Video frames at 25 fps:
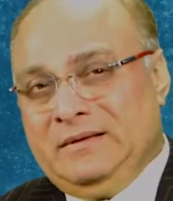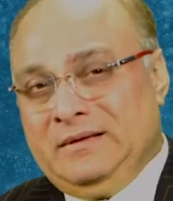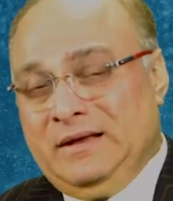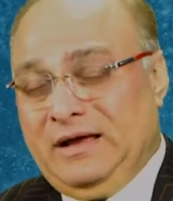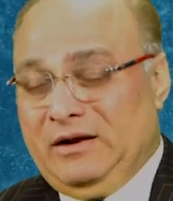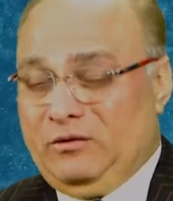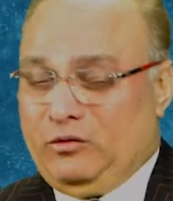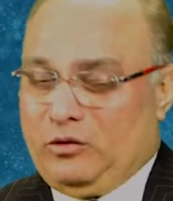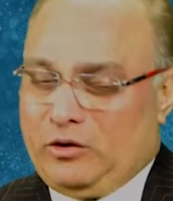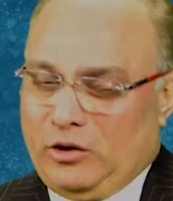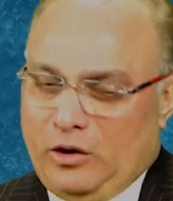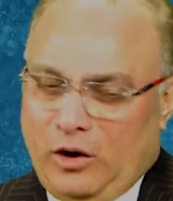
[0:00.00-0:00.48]

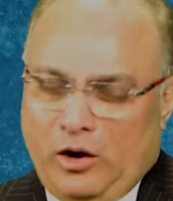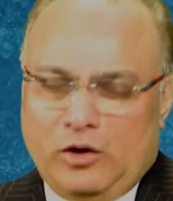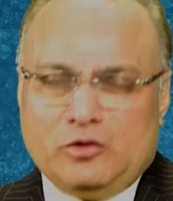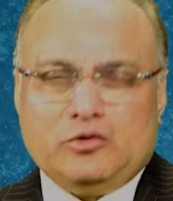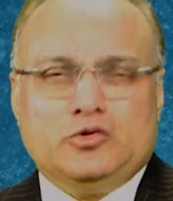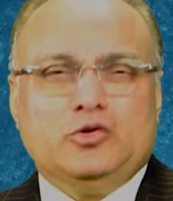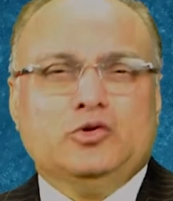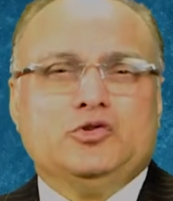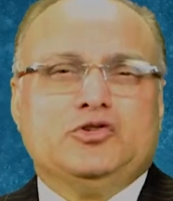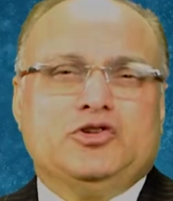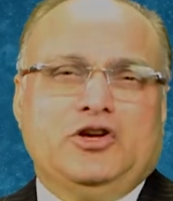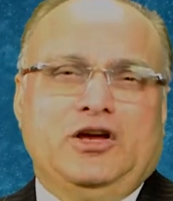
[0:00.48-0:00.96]
And we can
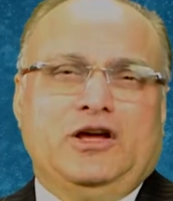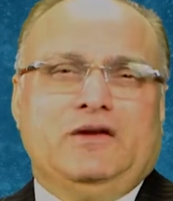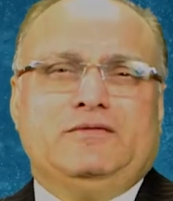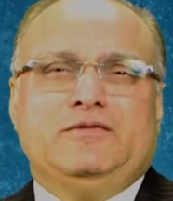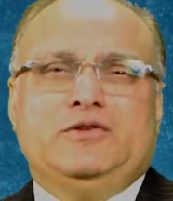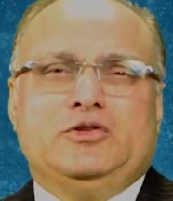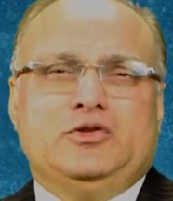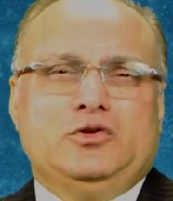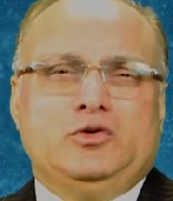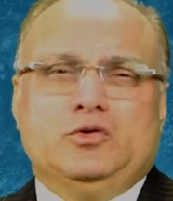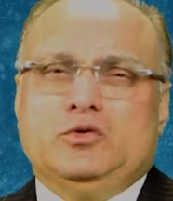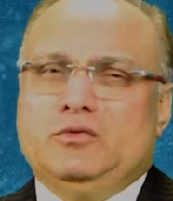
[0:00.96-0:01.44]
also share
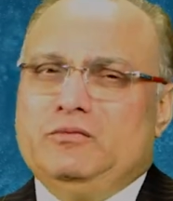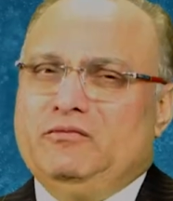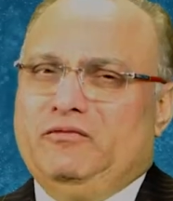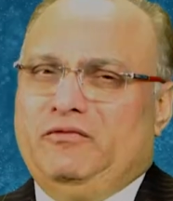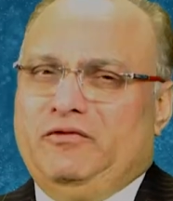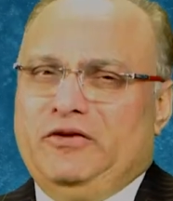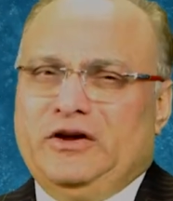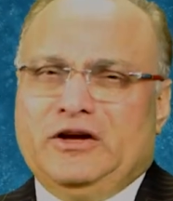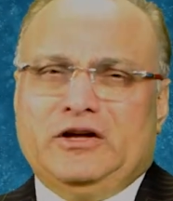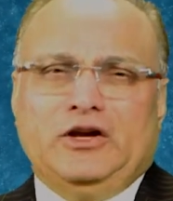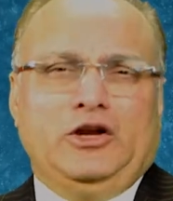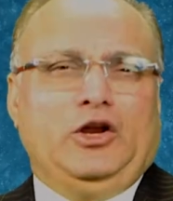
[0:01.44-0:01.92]
with you
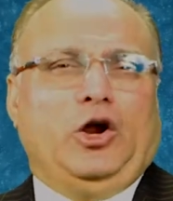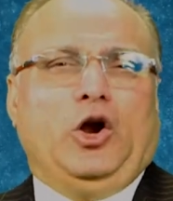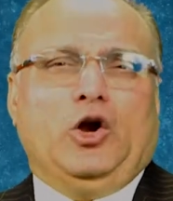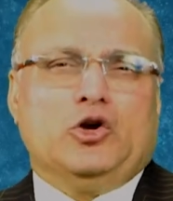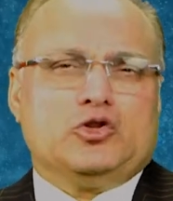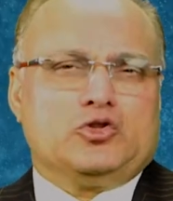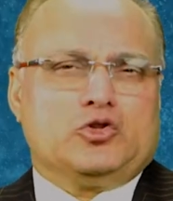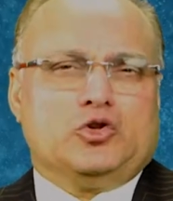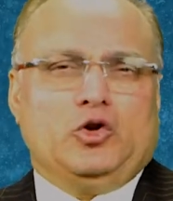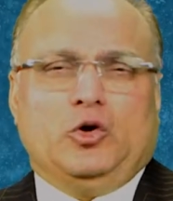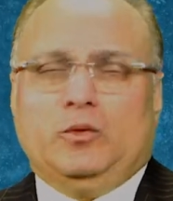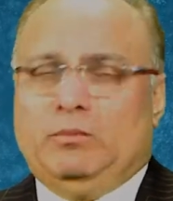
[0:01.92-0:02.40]
weekly
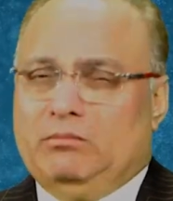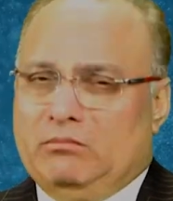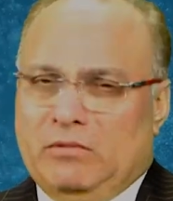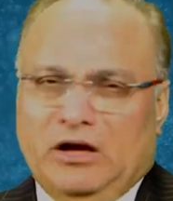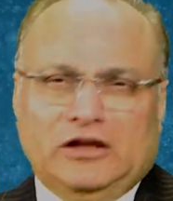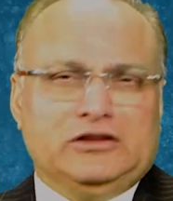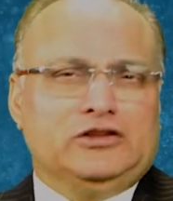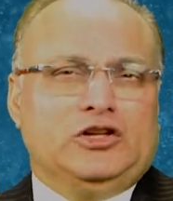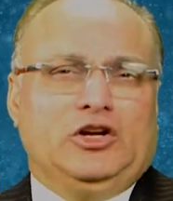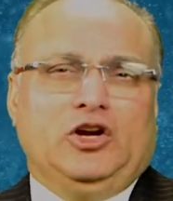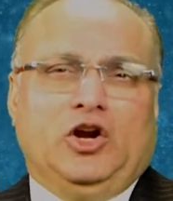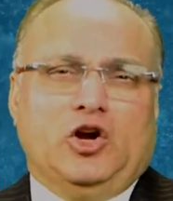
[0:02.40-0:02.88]
horoscope,
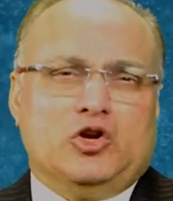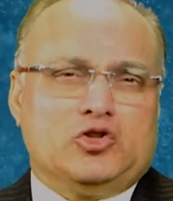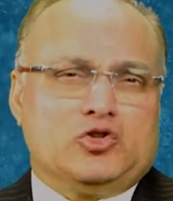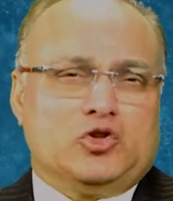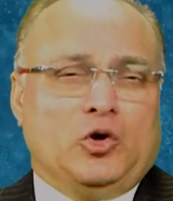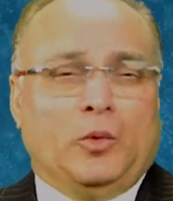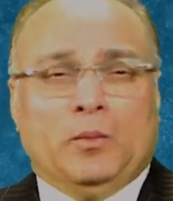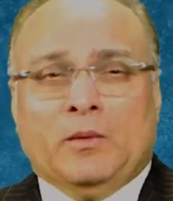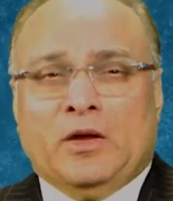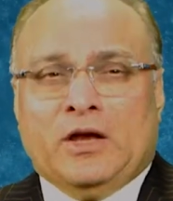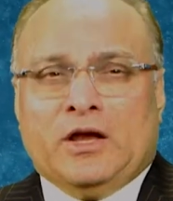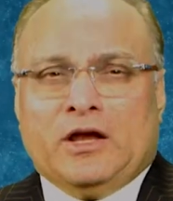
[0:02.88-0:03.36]
monthly
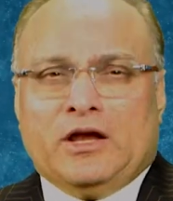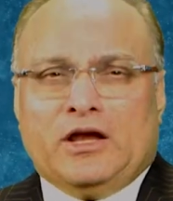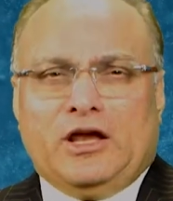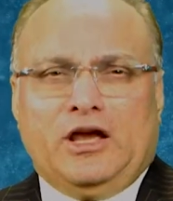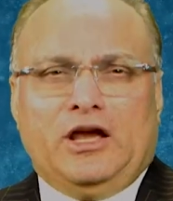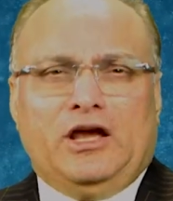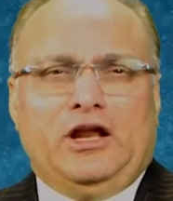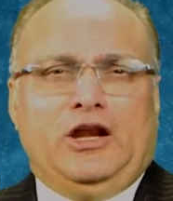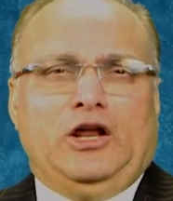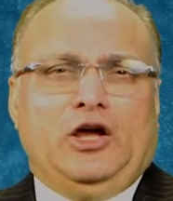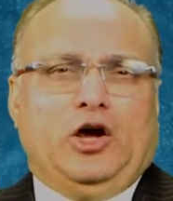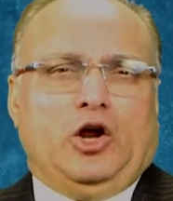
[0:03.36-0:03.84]
horoscope,
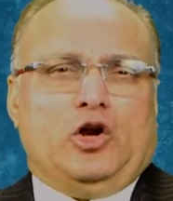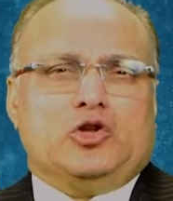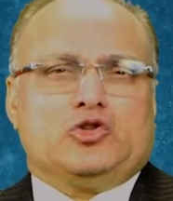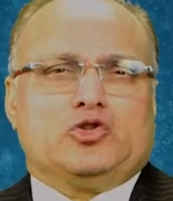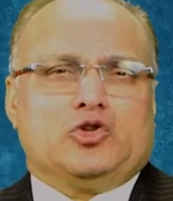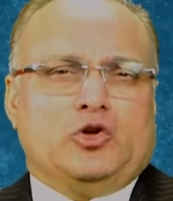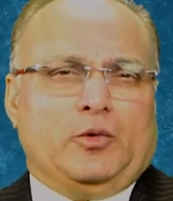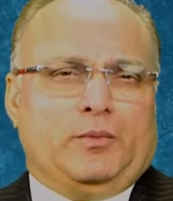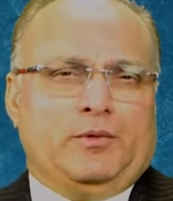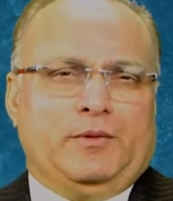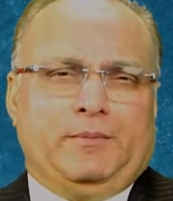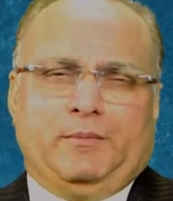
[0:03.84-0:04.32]
yearly
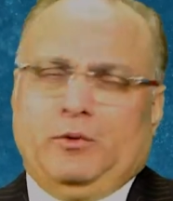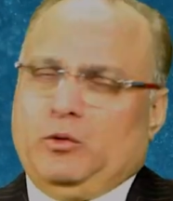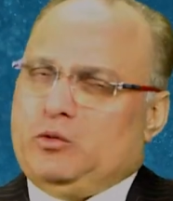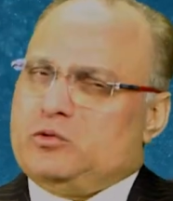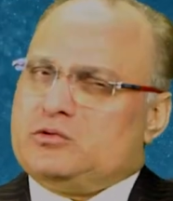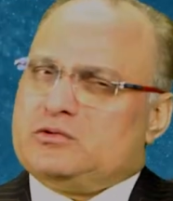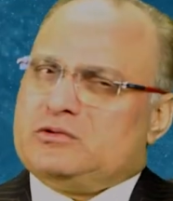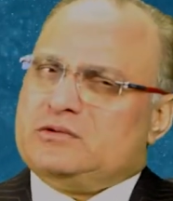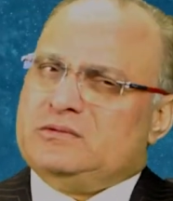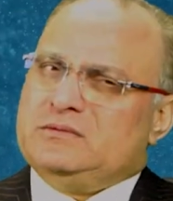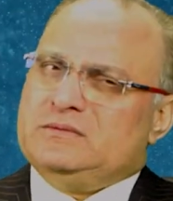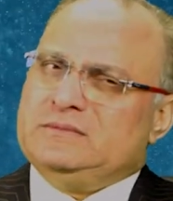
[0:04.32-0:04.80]
horoscope
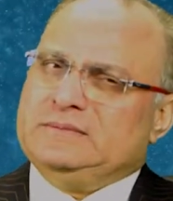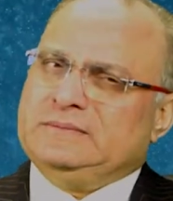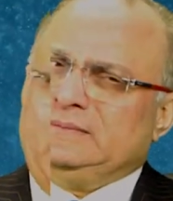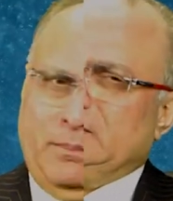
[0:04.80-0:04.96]
reports.